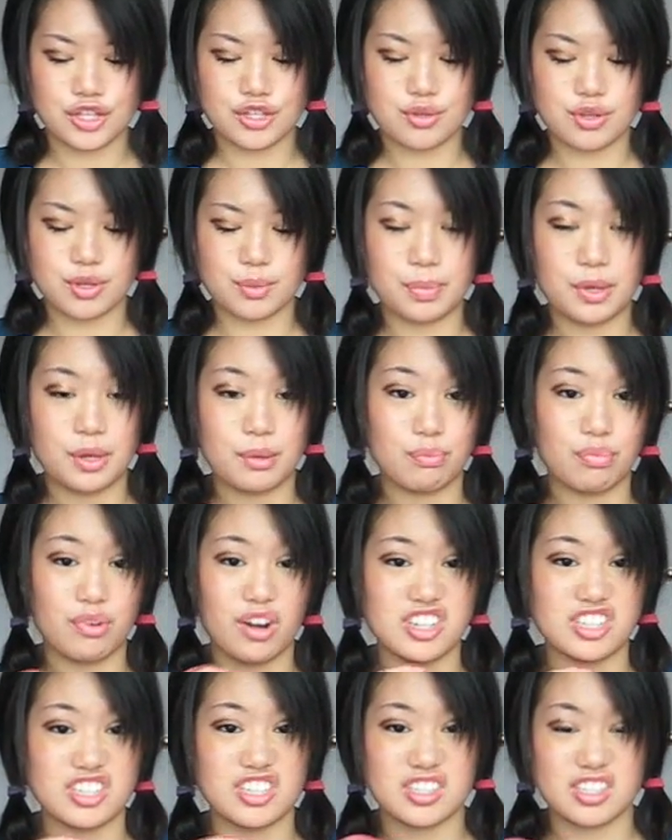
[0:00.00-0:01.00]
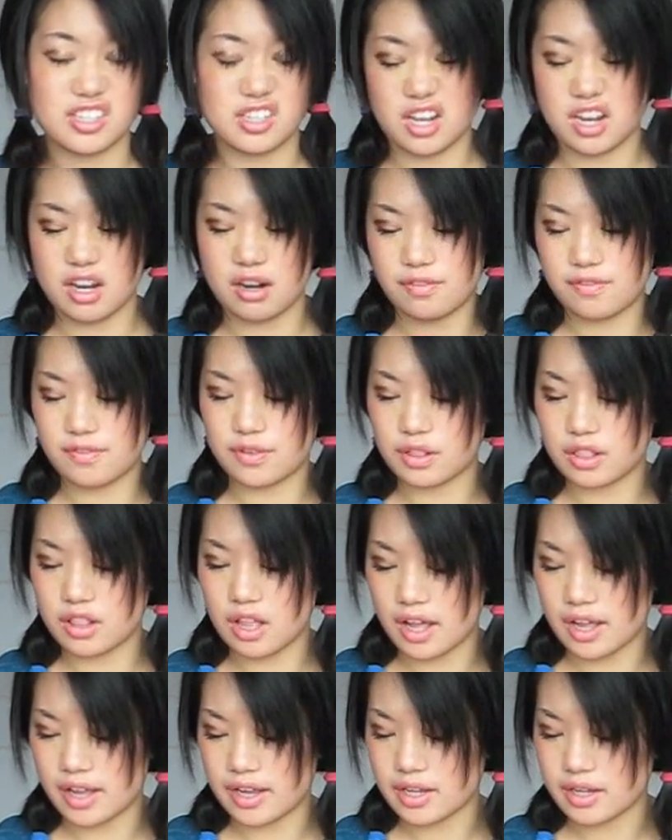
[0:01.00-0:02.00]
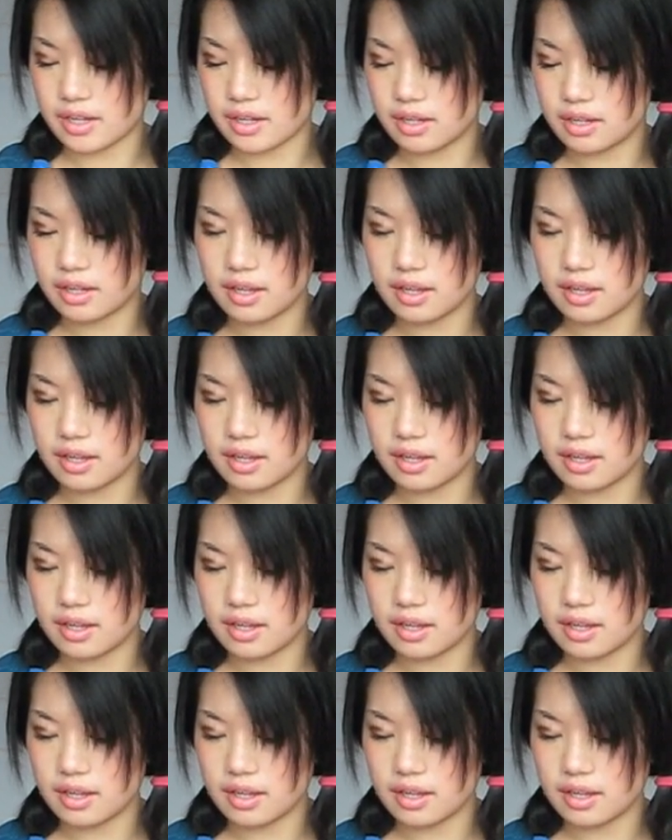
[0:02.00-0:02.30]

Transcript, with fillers: you could put brushes in here if you like.